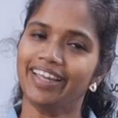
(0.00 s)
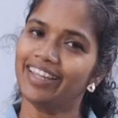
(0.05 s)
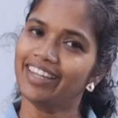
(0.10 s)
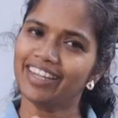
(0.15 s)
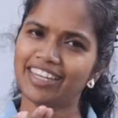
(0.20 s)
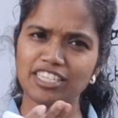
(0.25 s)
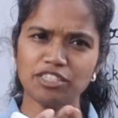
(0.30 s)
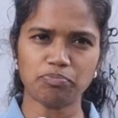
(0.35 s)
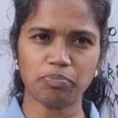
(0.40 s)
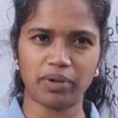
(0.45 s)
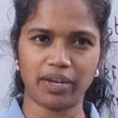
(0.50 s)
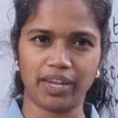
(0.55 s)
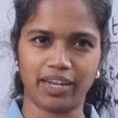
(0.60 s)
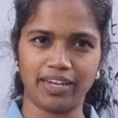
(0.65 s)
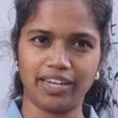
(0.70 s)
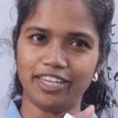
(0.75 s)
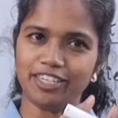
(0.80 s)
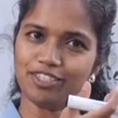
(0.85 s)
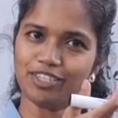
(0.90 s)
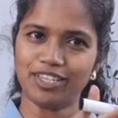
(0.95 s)
It is benign.
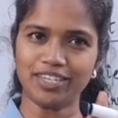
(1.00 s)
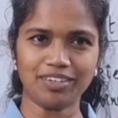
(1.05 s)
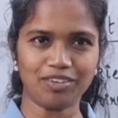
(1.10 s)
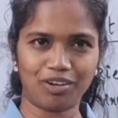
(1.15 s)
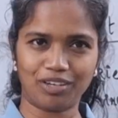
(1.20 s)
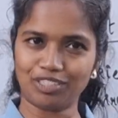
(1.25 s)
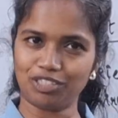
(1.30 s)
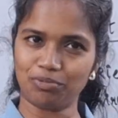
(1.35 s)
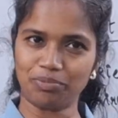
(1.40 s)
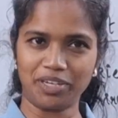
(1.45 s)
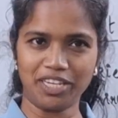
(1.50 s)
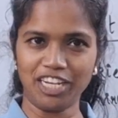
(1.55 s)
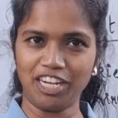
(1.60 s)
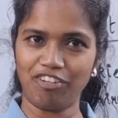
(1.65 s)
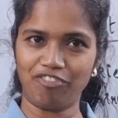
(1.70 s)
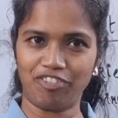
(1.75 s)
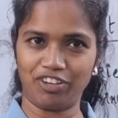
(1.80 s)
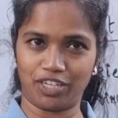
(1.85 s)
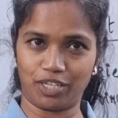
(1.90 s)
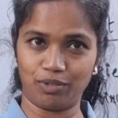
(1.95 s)
It is caused by an
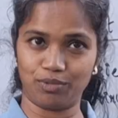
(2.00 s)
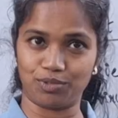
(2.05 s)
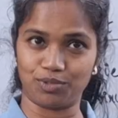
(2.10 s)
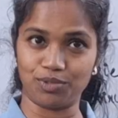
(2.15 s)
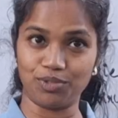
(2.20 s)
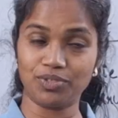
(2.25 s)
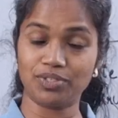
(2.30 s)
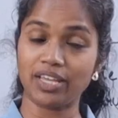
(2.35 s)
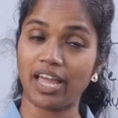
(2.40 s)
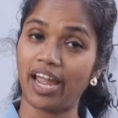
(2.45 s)
infective source,